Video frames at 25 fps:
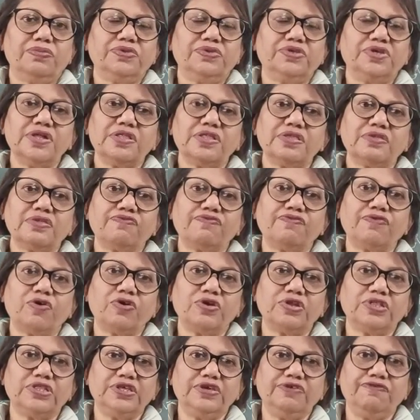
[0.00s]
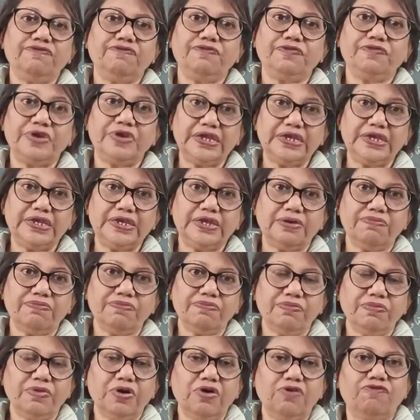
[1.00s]
just for the
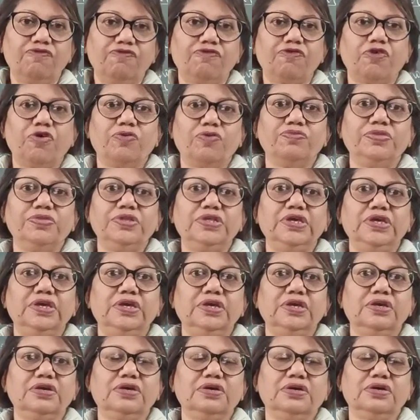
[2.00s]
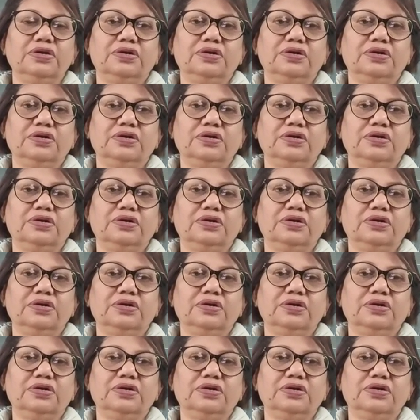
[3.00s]
freedom from the